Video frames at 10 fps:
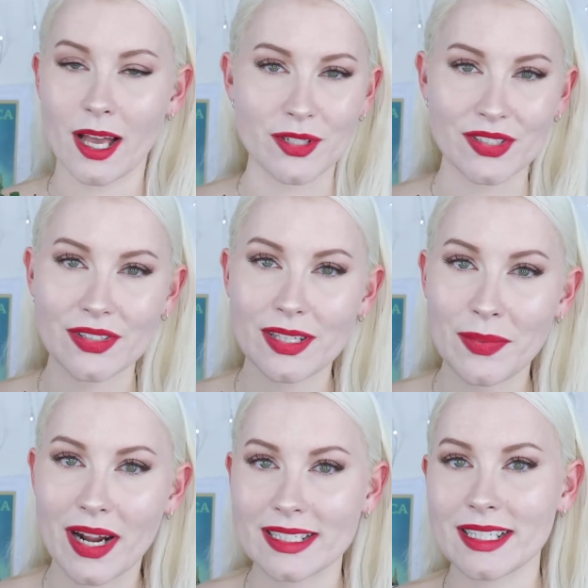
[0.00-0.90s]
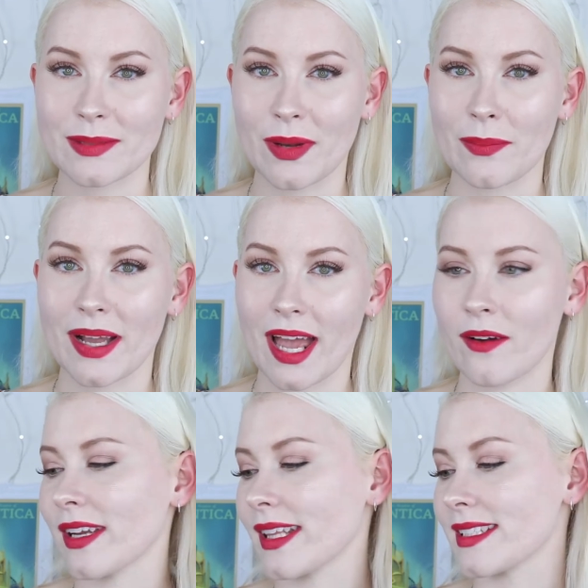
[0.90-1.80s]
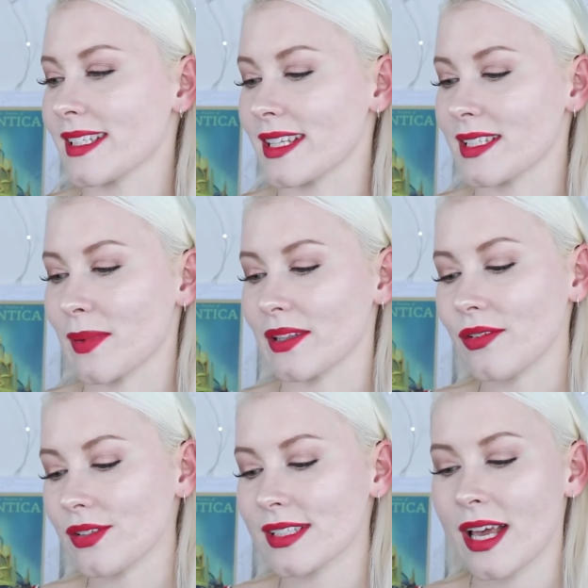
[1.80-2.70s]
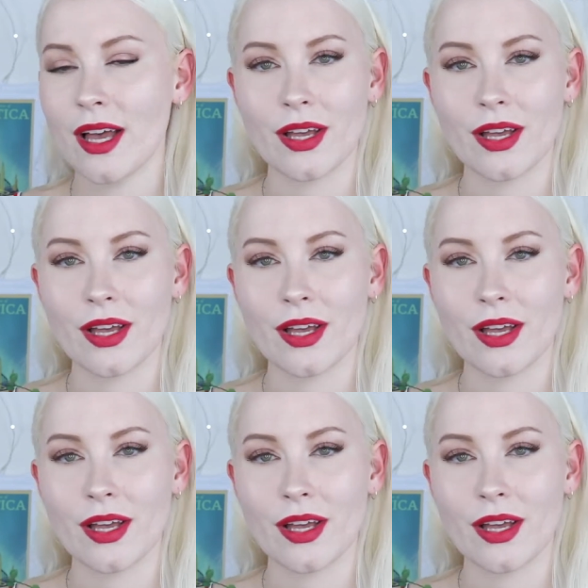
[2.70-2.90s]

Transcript: I'm just so surprised as well by how realistic this one looks.